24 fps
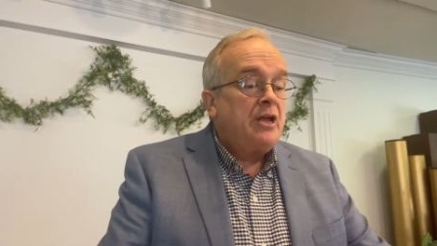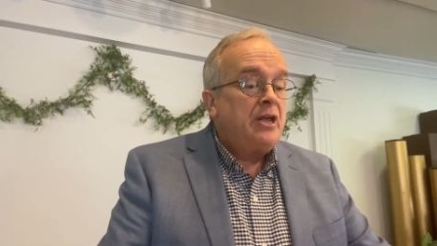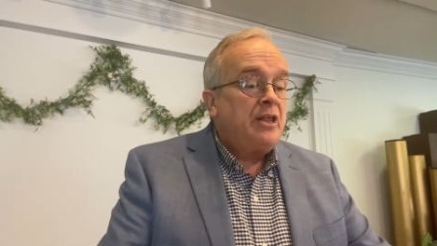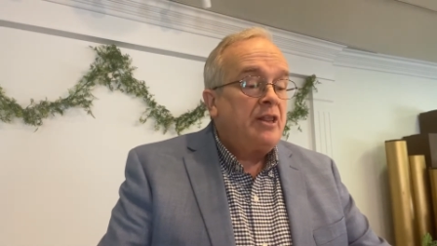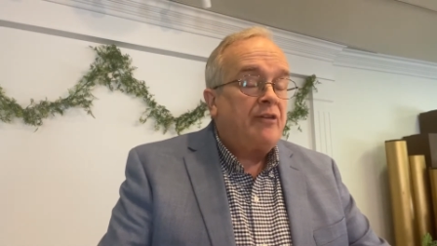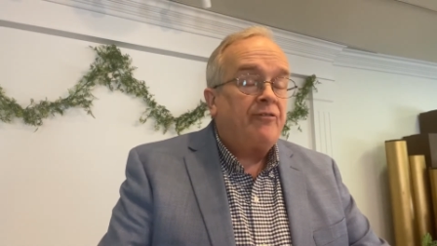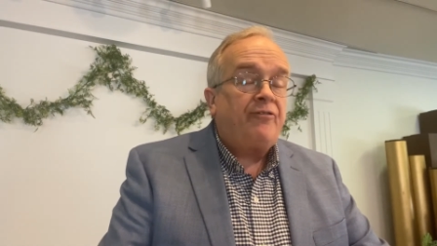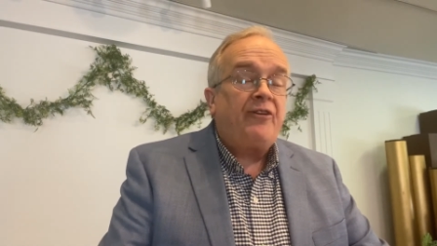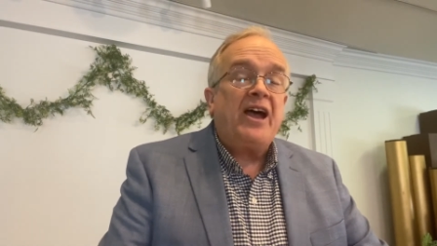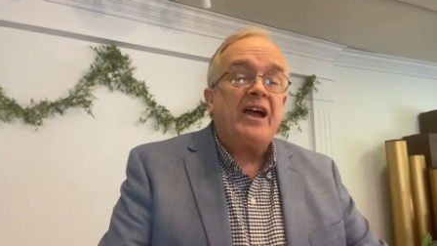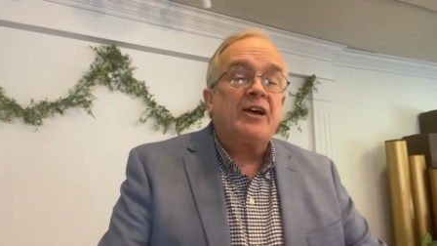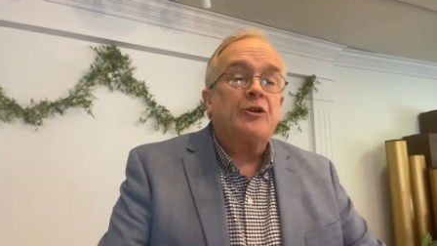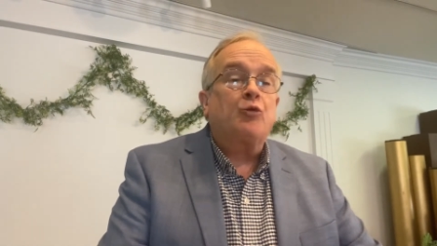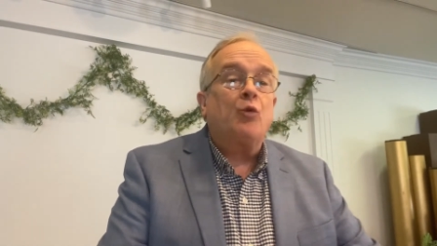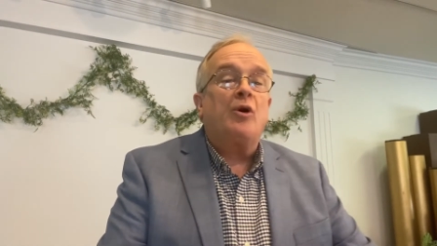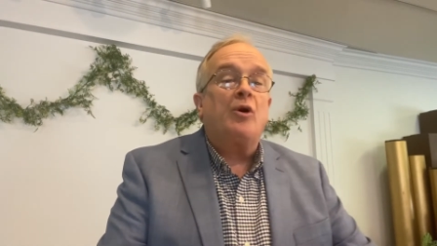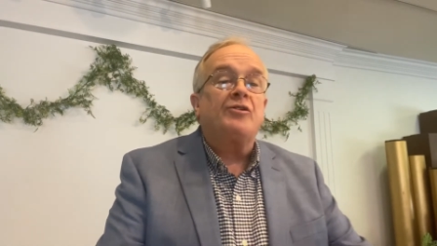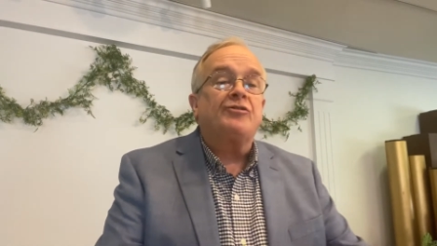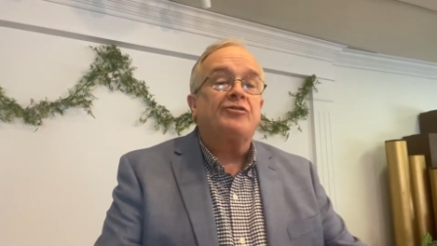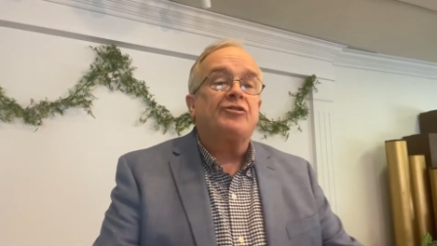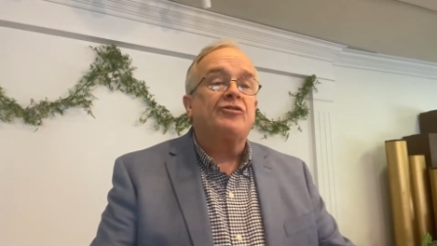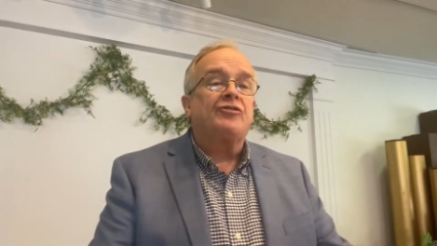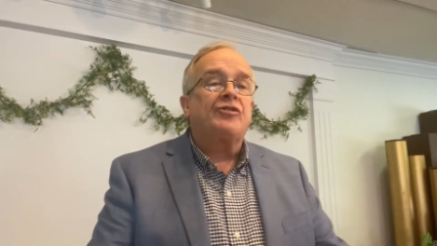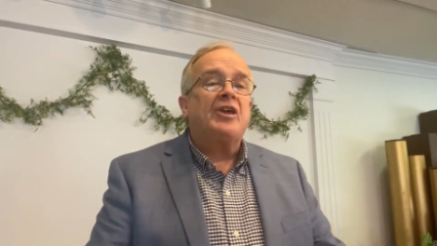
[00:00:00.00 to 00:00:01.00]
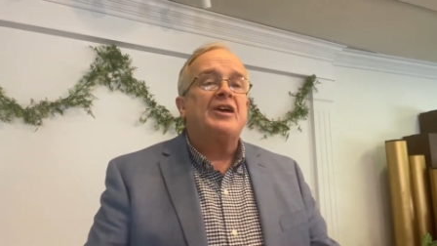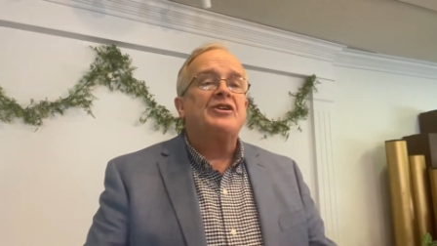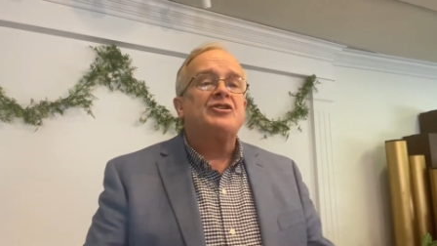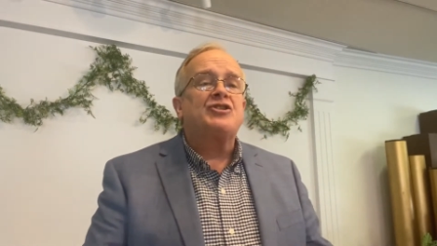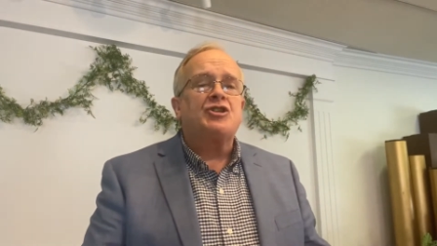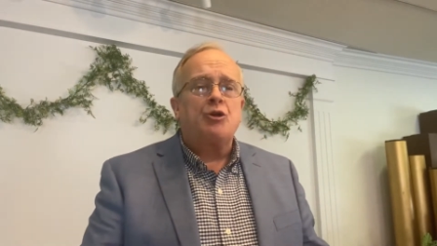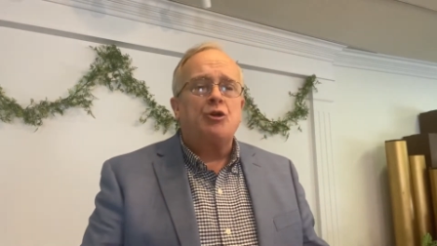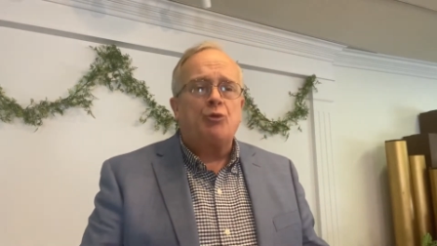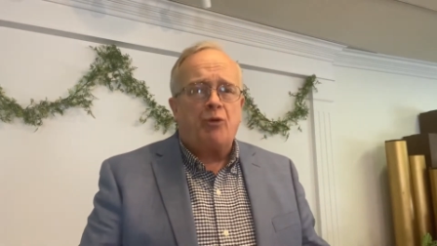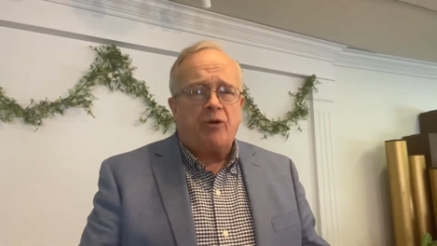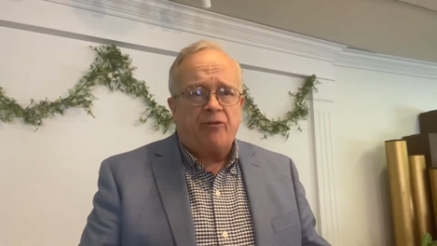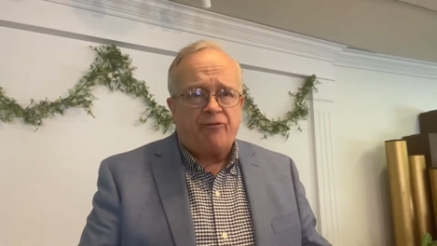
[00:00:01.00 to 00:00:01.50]
The fact was is that
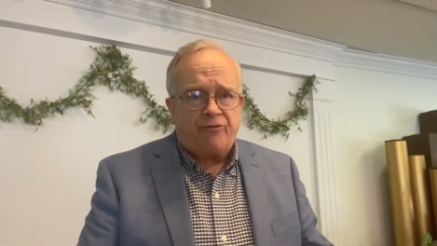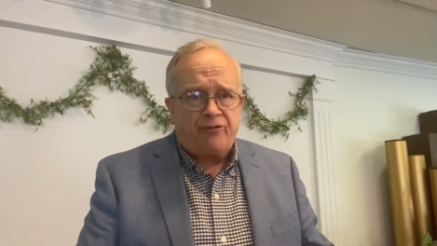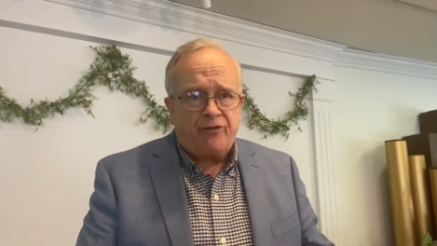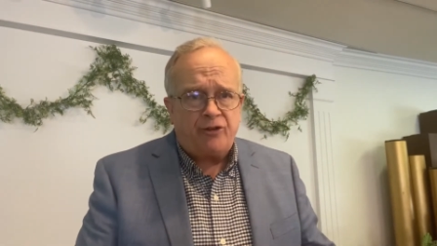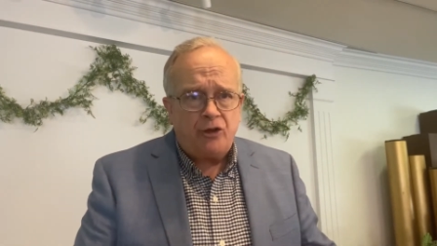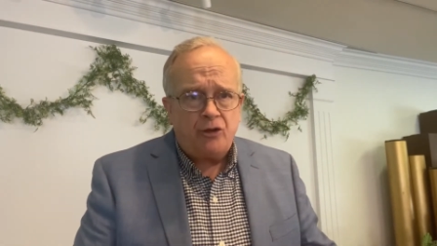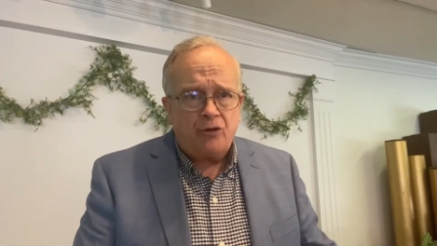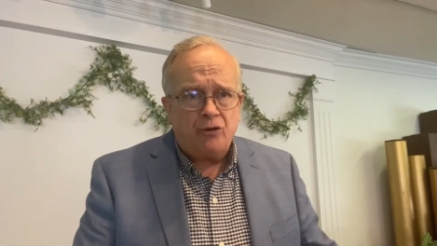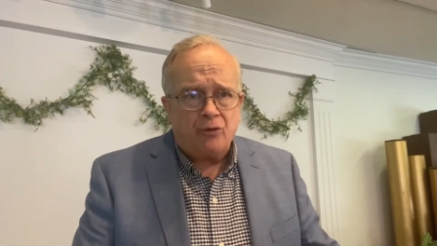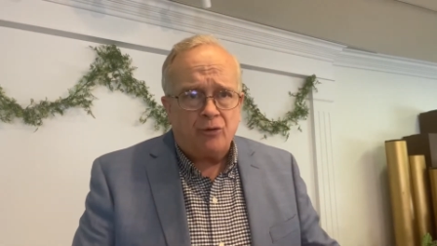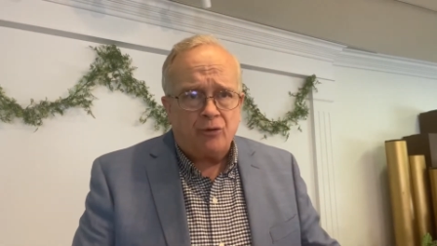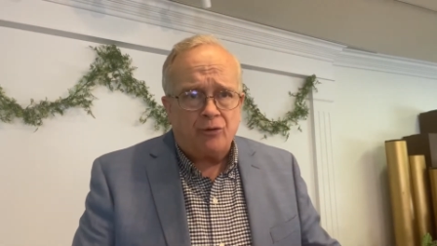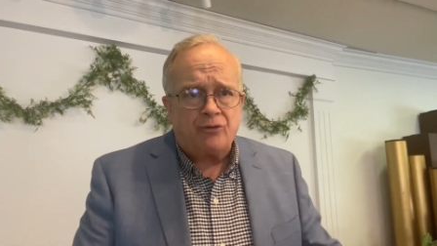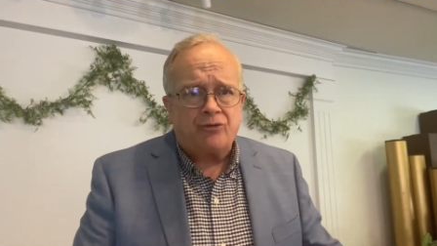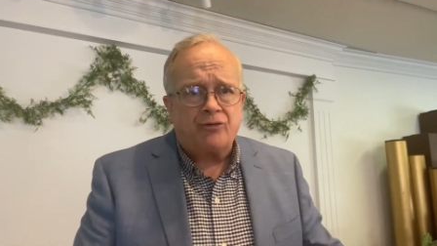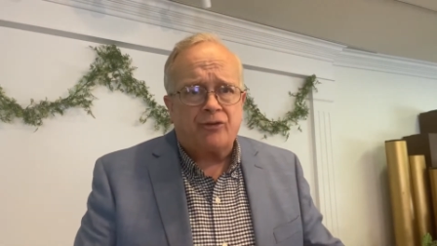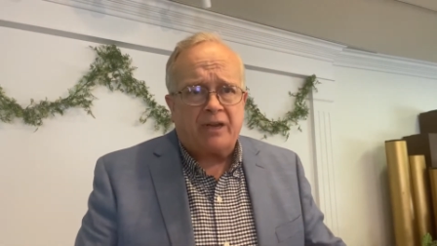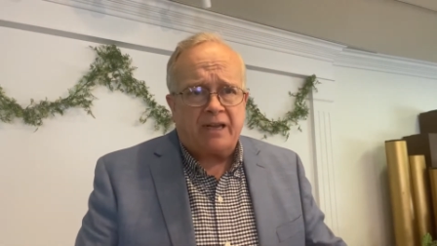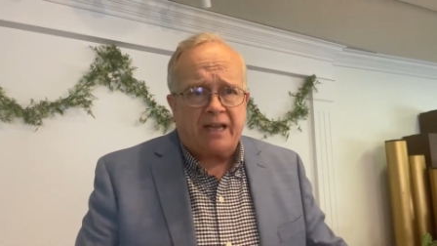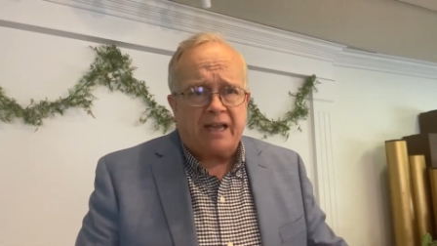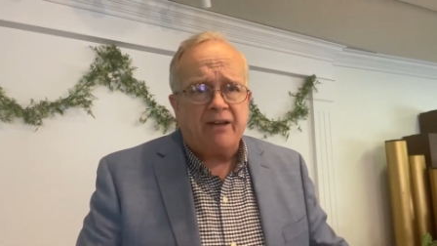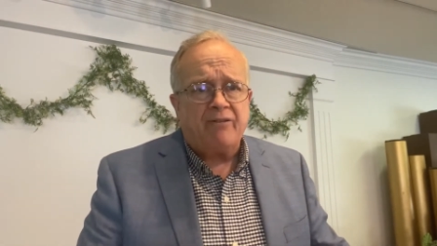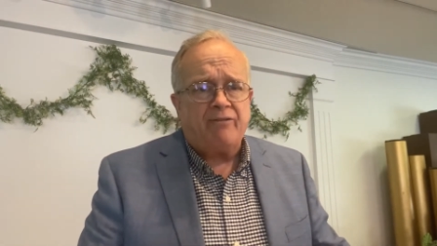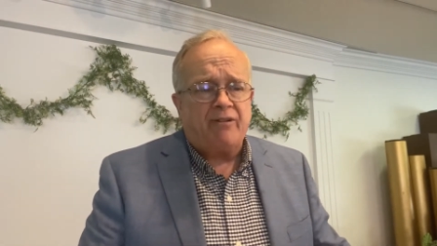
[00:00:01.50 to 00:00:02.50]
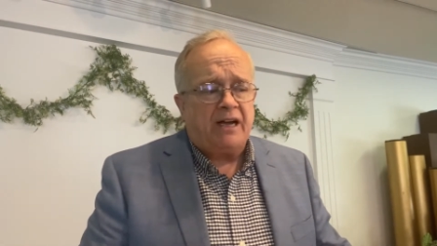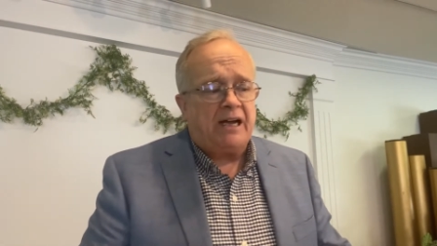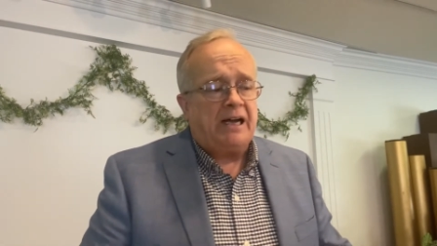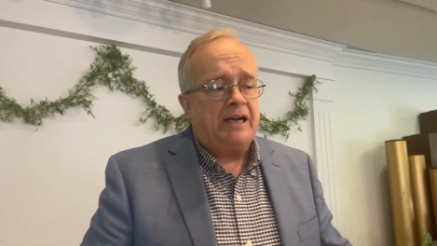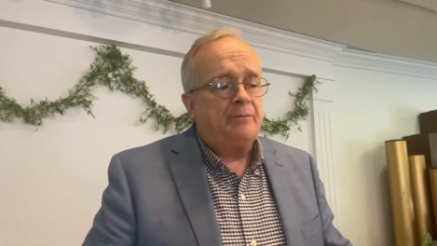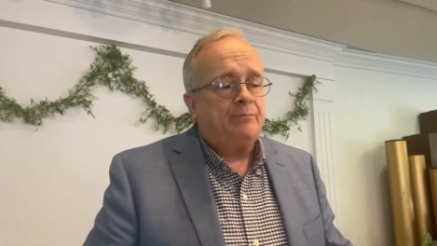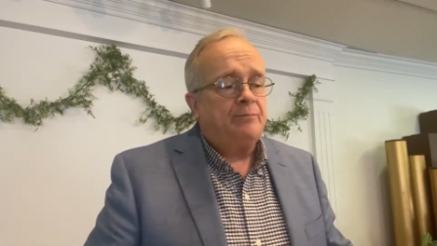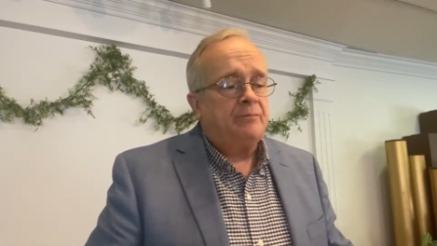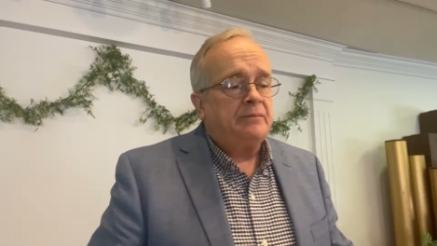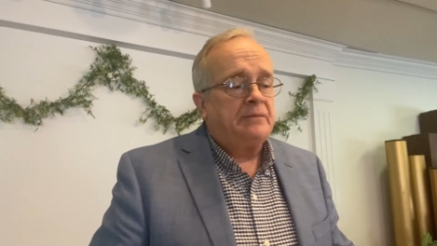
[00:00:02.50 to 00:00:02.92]
she refused to give up.